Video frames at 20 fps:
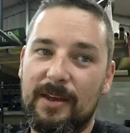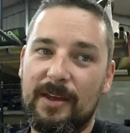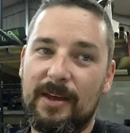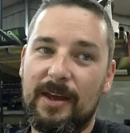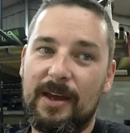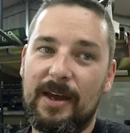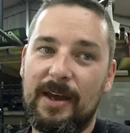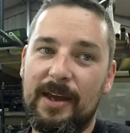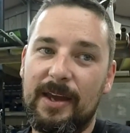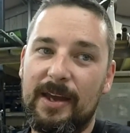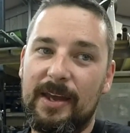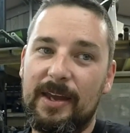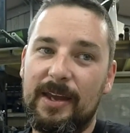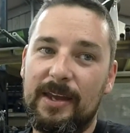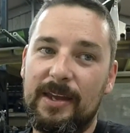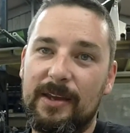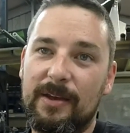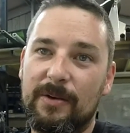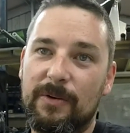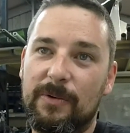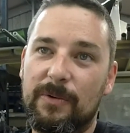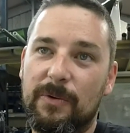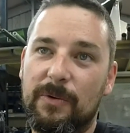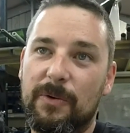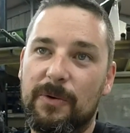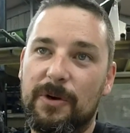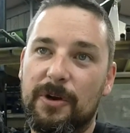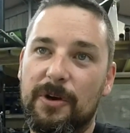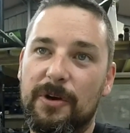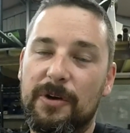a
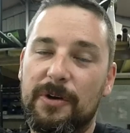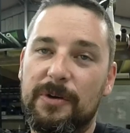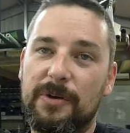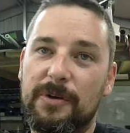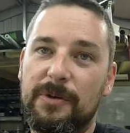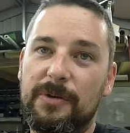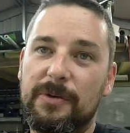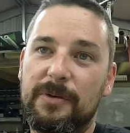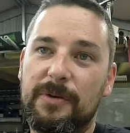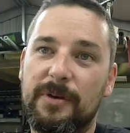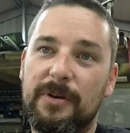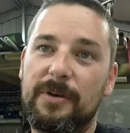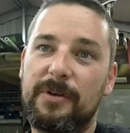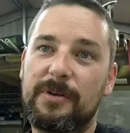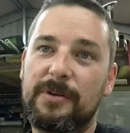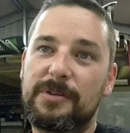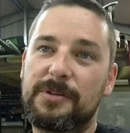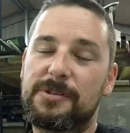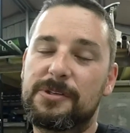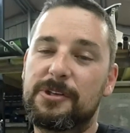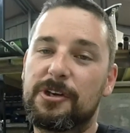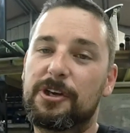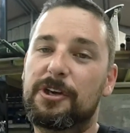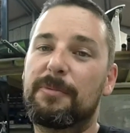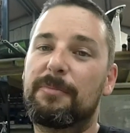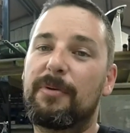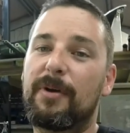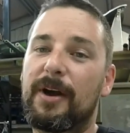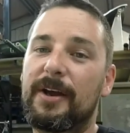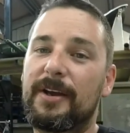auto circuit
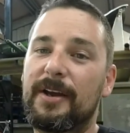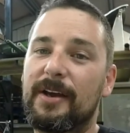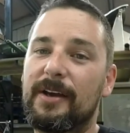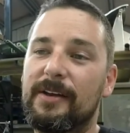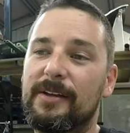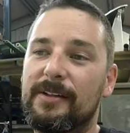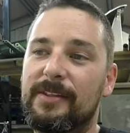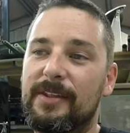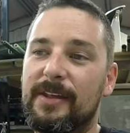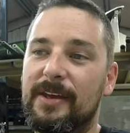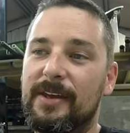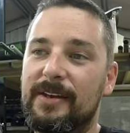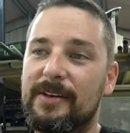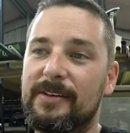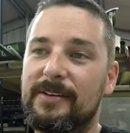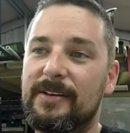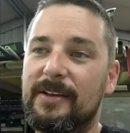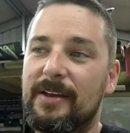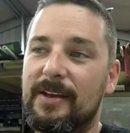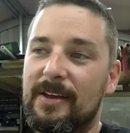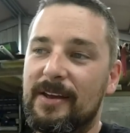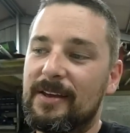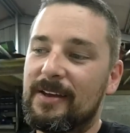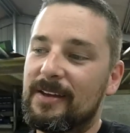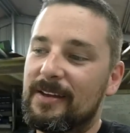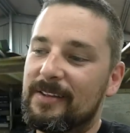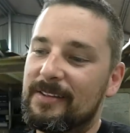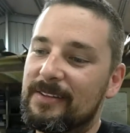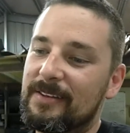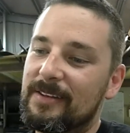breaker, then
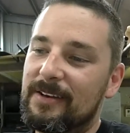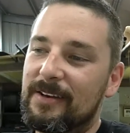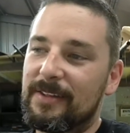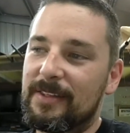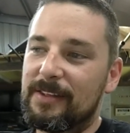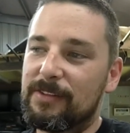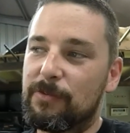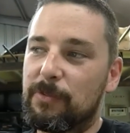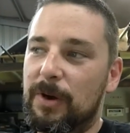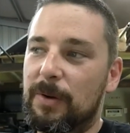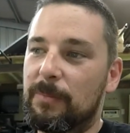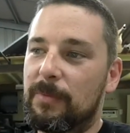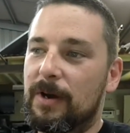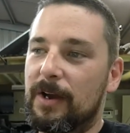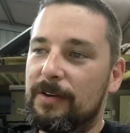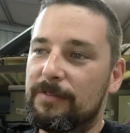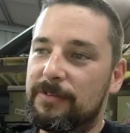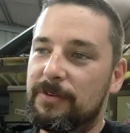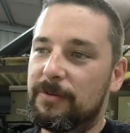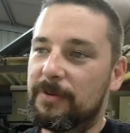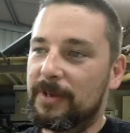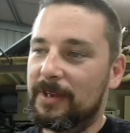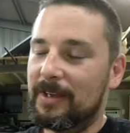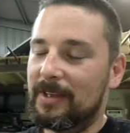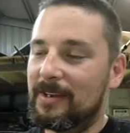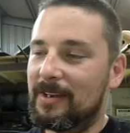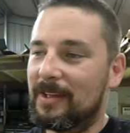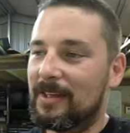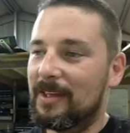that's one way of doing it.